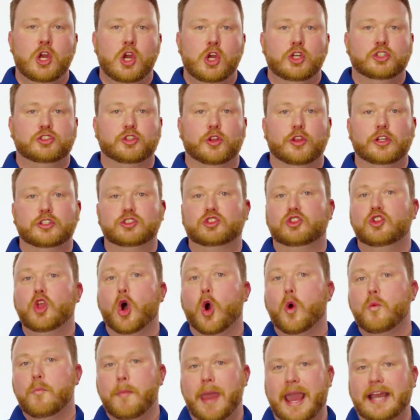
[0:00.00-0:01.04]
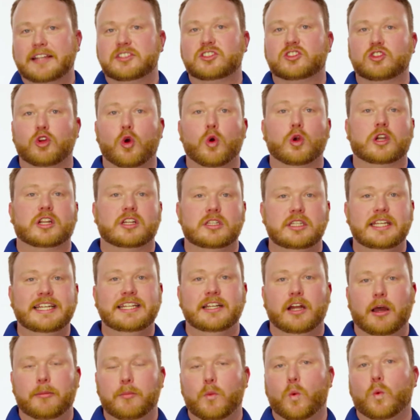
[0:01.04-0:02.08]
so there's no mess or
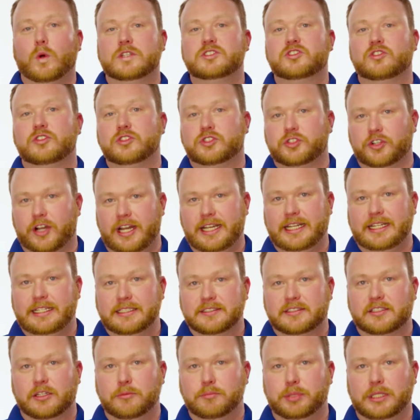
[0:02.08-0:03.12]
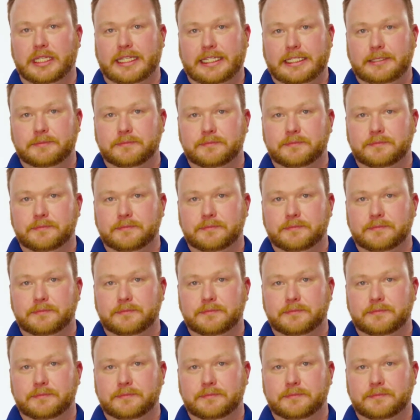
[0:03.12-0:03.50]
cleanup once the training is complete.